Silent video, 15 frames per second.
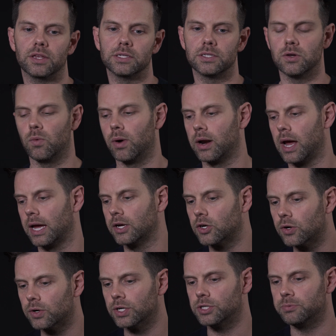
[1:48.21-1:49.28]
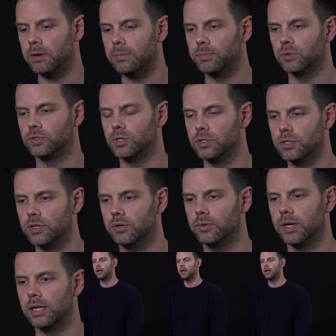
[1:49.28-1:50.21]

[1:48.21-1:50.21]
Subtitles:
And so what I encourage people to do